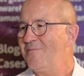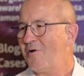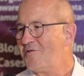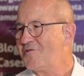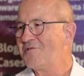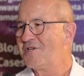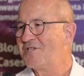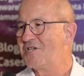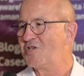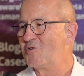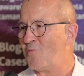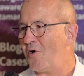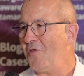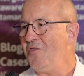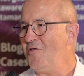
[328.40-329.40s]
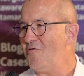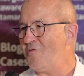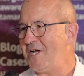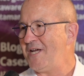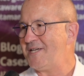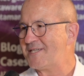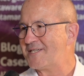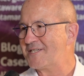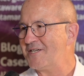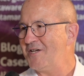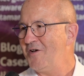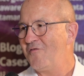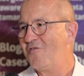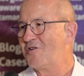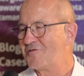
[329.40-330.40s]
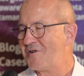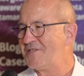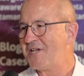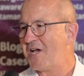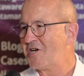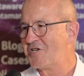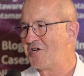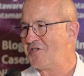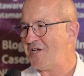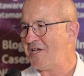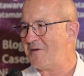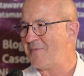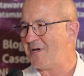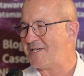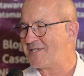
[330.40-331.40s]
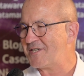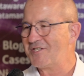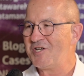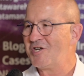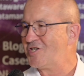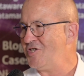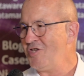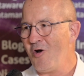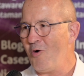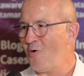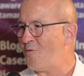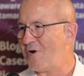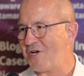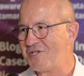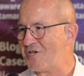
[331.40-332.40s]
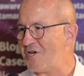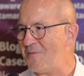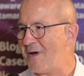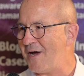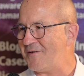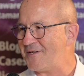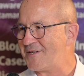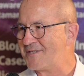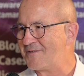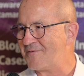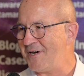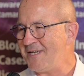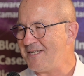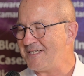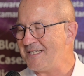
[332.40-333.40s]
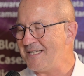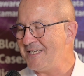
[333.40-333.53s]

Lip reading: Postgres has won the race for transactional databases. There's no question about it, right?